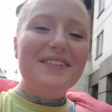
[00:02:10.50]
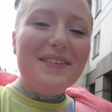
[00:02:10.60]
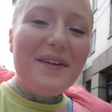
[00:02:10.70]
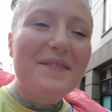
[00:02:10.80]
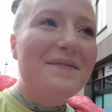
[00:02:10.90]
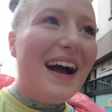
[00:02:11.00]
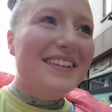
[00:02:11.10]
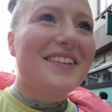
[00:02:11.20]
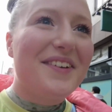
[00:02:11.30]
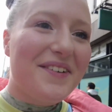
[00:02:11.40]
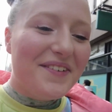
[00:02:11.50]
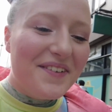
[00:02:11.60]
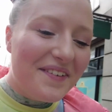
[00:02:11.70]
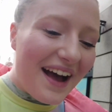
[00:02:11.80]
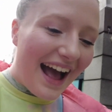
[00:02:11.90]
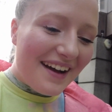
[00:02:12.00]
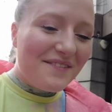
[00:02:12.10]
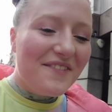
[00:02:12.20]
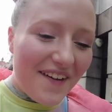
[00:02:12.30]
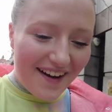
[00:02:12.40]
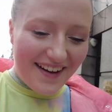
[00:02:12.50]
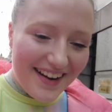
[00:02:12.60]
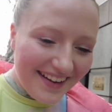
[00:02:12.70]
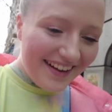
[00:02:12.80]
So magical and fun.